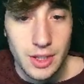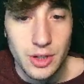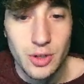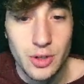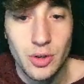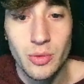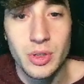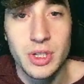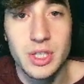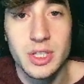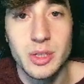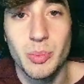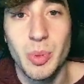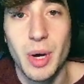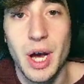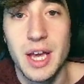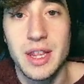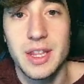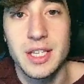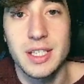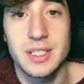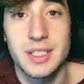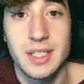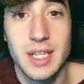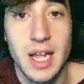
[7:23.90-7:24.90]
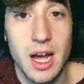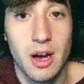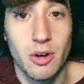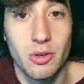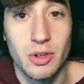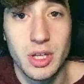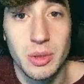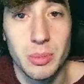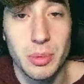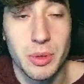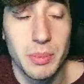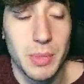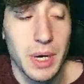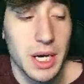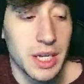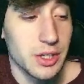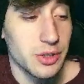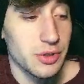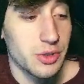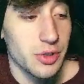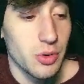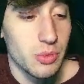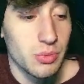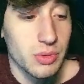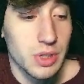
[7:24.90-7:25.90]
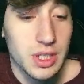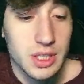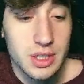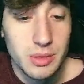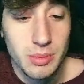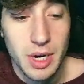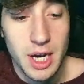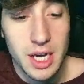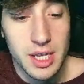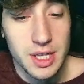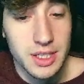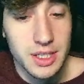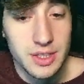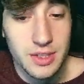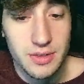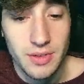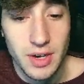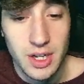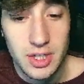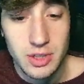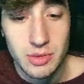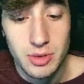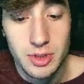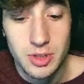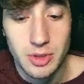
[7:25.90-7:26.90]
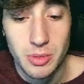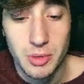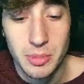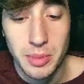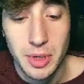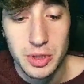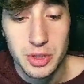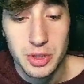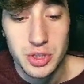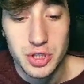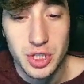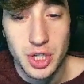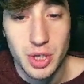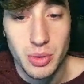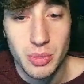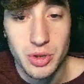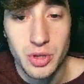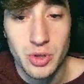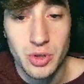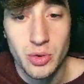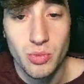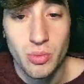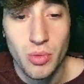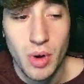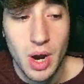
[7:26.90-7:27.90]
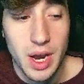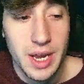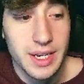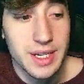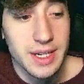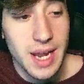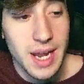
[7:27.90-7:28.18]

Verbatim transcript: you don't need to buy these now, keep in mind. You don't need to buy these investments I'm about to share with you right